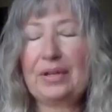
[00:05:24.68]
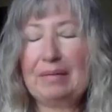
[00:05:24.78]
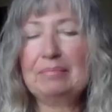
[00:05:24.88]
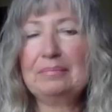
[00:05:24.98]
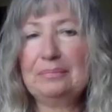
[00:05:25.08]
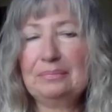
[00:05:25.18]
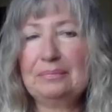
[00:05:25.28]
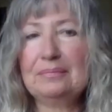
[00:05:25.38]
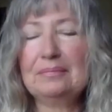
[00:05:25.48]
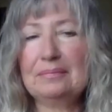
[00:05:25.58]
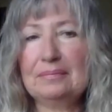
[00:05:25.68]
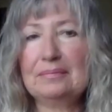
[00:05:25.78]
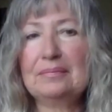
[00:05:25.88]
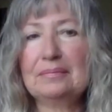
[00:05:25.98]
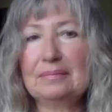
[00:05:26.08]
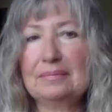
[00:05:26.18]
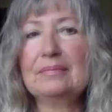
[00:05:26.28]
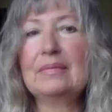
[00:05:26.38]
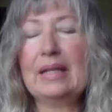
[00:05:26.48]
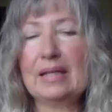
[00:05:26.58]
or dis-ease, if
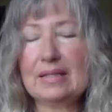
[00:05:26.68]
you will.